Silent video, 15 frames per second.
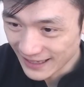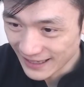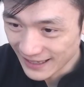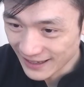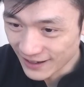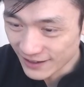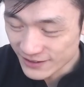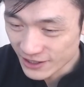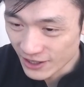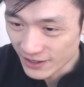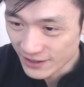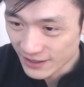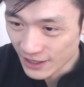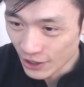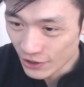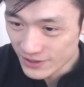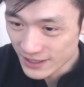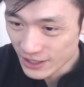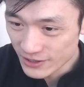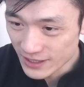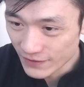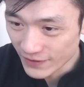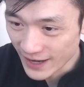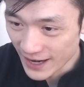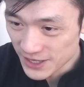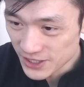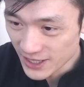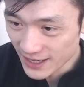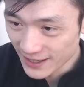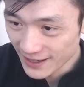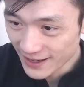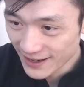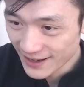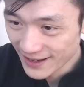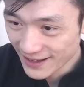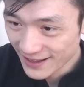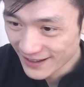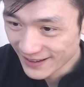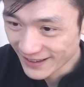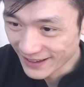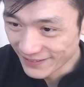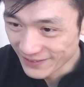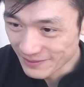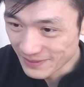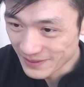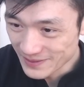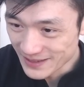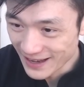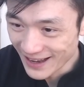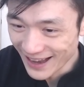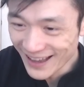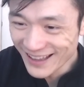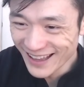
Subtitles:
Oh, sorry. Colesy goes up for a handshake. Give him a bit of that.